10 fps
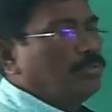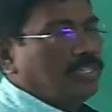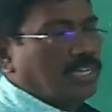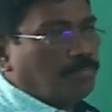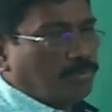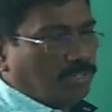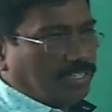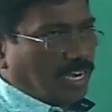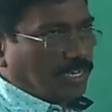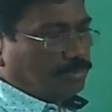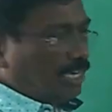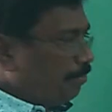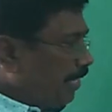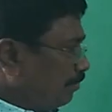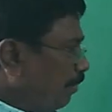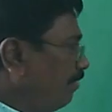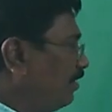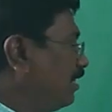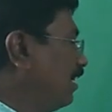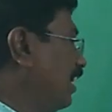in 10 power 23 atoms. Let me explain
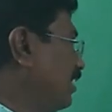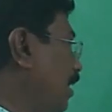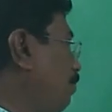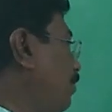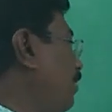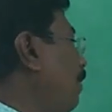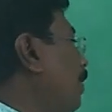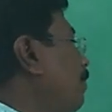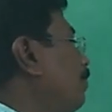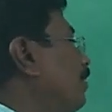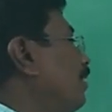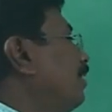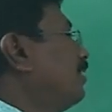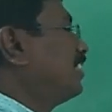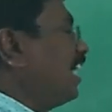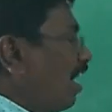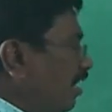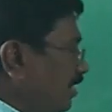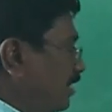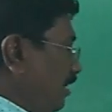with an example. Say
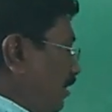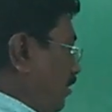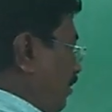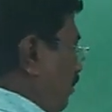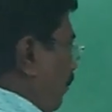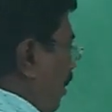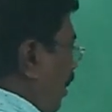oxygen. For